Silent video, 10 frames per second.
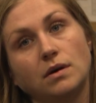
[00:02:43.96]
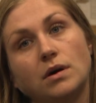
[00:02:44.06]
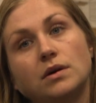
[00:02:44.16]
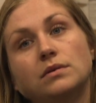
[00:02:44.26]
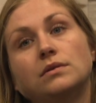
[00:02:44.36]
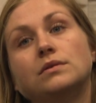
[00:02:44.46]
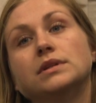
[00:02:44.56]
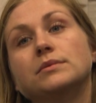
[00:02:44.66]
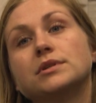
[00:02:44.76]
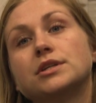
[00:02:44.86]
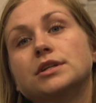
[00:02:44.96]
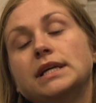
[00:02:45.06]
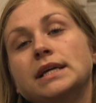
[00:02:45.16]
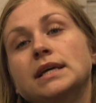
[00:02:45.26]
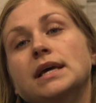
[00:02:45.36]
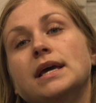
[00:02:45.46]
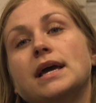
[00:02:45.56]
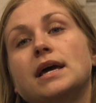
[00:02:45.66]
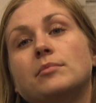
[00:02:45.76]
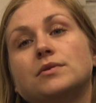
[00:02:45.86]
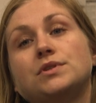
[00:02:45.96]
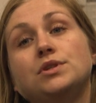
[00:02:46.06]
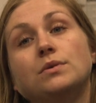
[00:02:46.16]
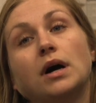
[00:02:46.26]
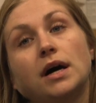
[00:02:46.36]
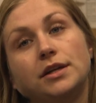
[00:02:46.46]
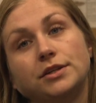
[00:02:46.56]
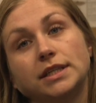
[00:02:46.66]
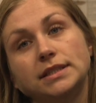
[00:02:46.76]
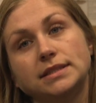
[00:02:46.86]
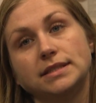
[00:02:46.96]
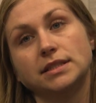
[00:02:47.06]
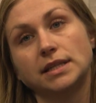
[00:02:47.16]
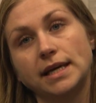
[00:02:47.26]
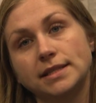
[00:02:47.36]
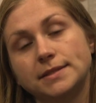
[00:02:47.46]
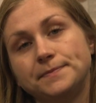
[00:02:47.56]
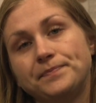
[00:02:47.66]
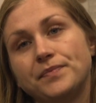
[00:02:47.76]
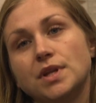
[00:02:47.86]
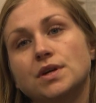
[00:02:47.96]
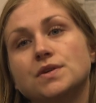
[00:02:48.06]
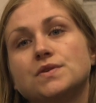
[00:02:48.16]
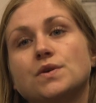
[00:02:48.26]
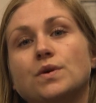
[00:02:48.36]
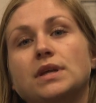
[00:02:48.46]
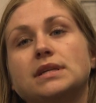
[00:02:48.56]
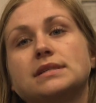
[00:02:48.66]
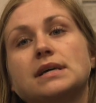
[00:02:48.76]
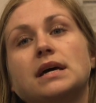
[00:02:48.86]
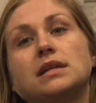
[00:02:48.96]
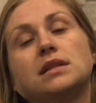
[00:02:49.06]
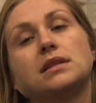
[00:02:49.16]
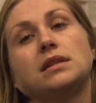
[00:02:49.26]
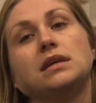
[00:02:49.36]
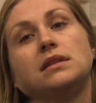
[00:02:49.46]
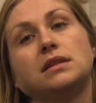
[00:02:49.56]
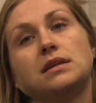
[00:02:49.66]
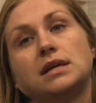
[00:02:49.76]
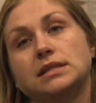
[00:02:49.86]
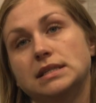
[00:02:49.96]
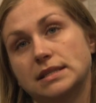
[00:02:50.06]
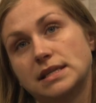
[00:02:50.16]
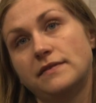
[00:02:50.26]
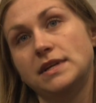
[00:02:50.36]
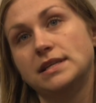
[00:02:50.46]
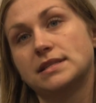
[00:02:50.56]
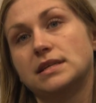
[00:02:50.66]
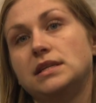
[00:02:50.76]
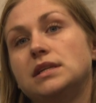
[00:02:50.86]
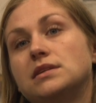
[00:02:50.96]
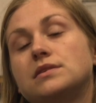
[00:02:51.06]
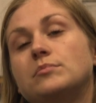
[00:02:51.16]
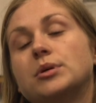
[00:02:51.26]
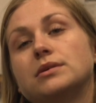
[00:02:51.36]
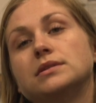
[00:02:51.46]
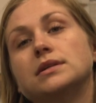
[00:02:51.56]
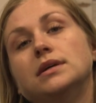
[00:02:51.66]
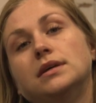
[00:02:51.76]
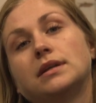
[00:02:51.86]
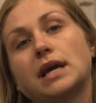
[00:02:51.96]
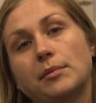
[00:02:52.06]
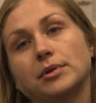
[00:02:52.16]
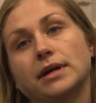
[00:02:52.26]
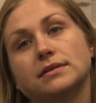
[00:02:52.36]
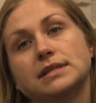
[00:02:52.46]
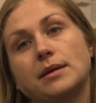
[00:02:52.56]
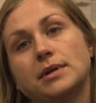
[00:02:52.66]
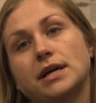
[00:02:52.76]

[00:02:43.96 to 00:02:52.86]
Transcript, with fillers: coho only returning and about 200 steelhead. So they decided that in the 1970s they needed to build the Capilano salmon